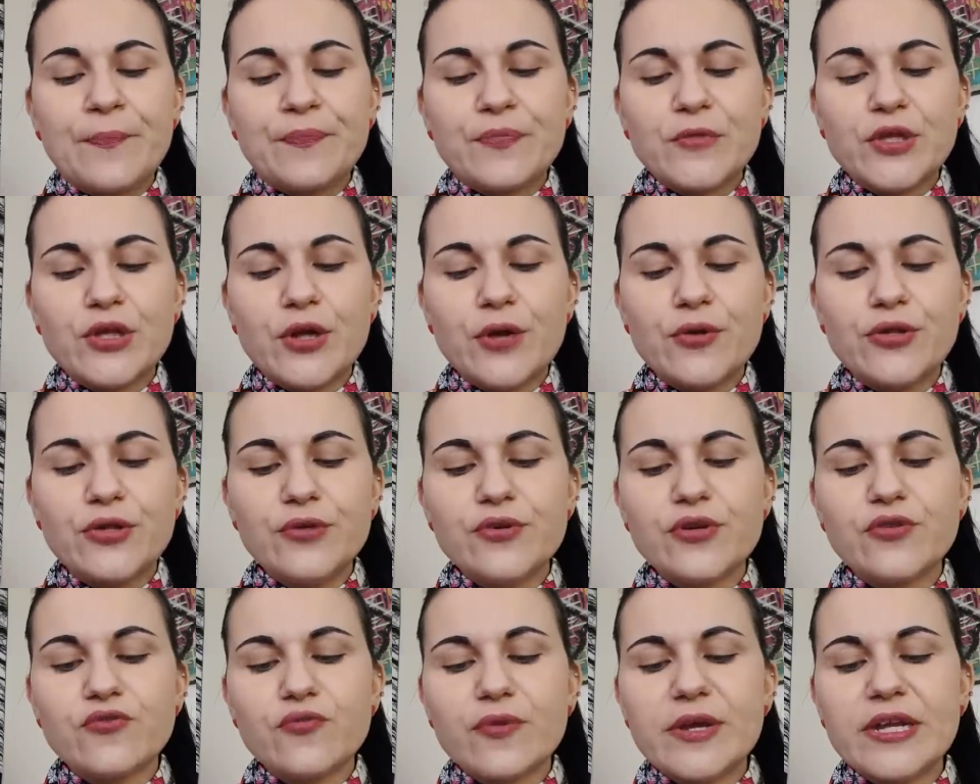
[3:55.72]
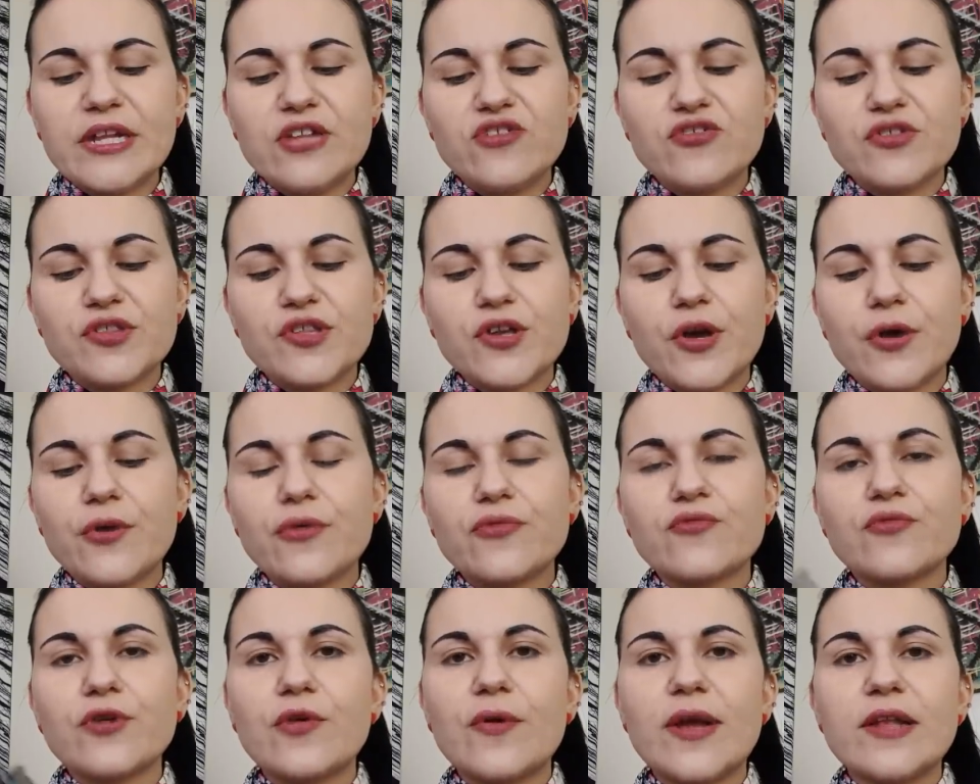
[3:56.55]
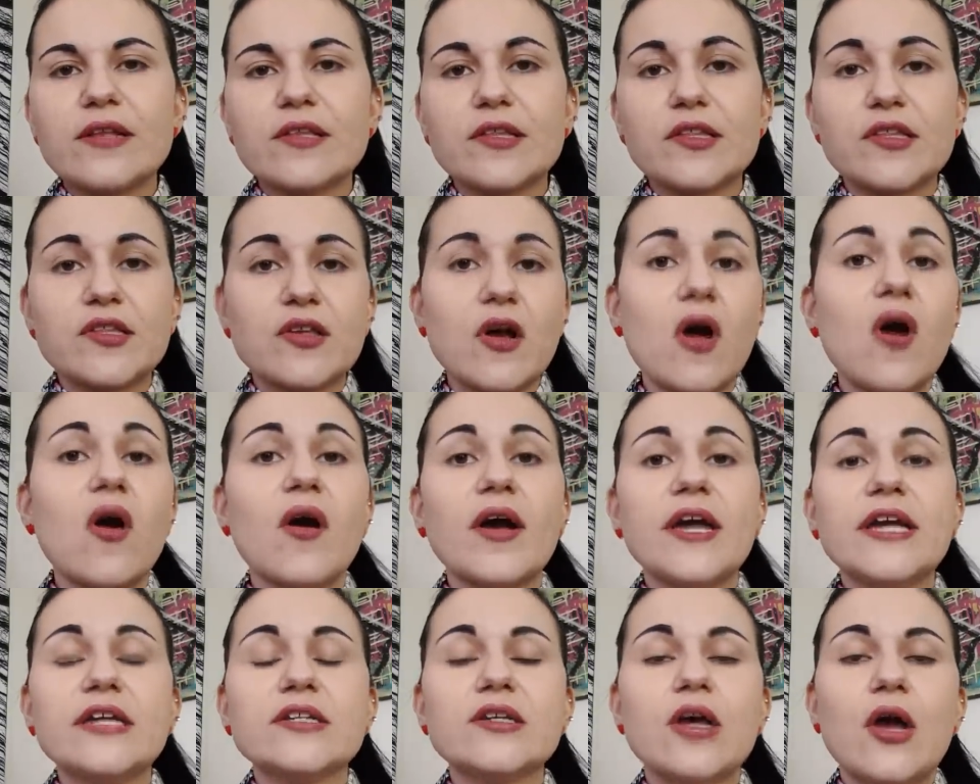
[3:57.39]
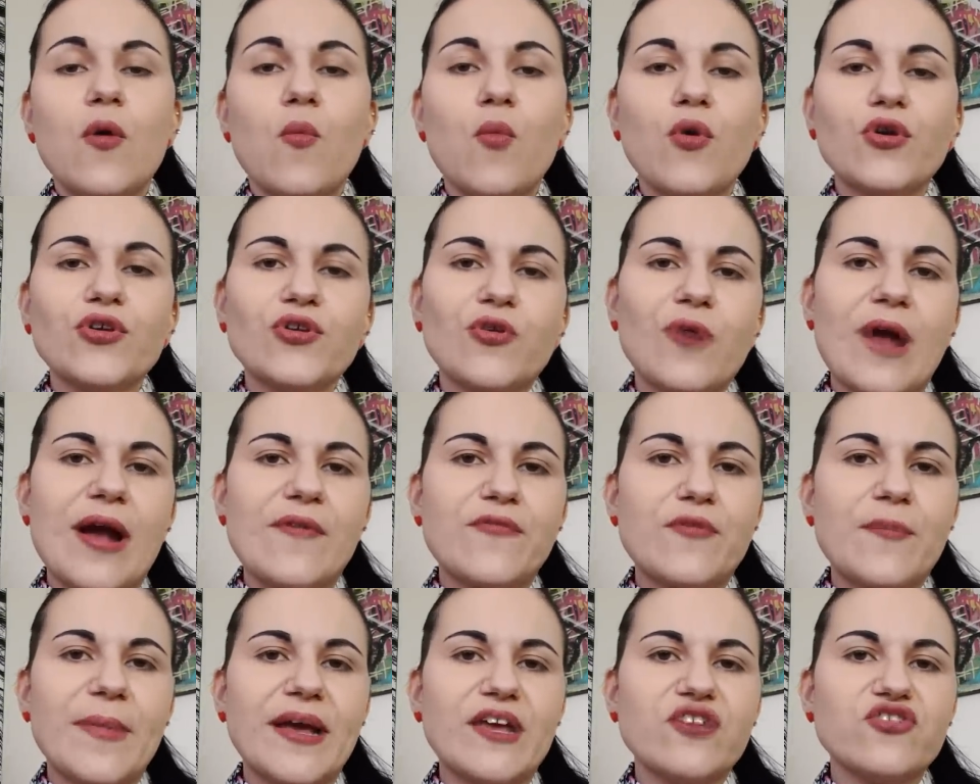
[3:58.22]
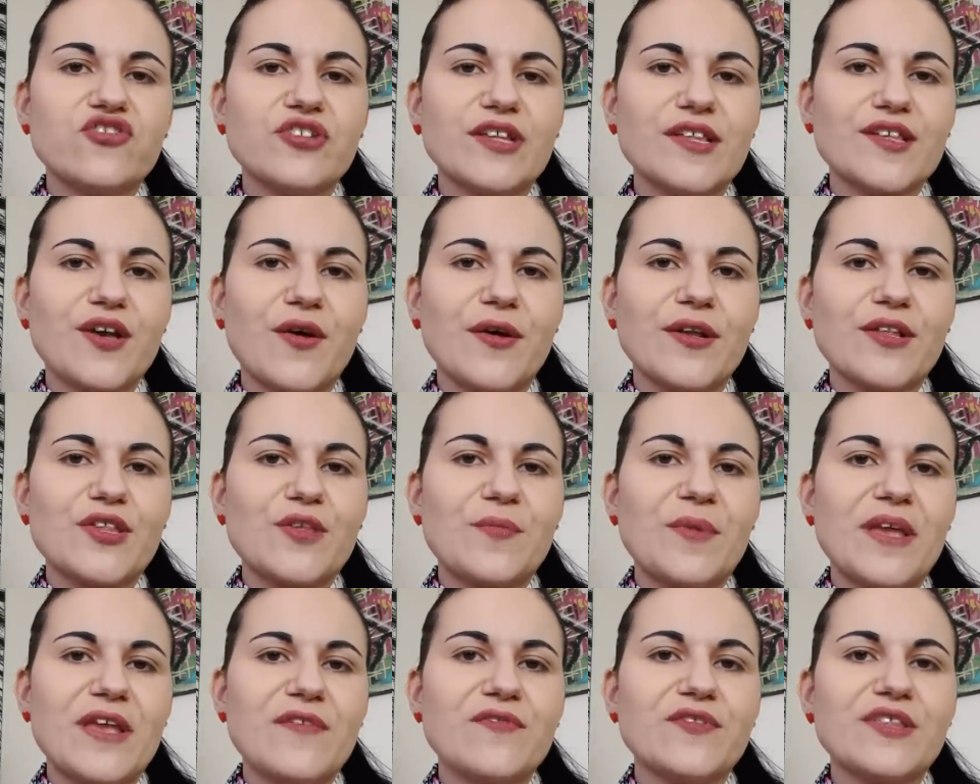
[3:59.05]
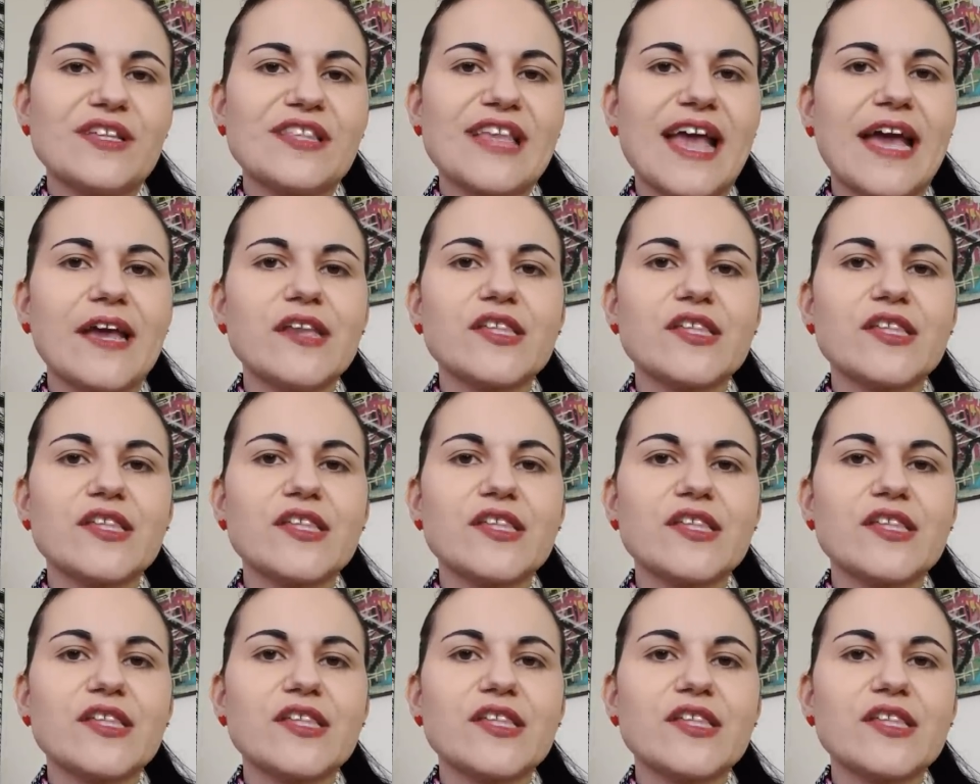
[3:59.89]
You know, you could really just go through and decide what your affirmation is going to be for the day.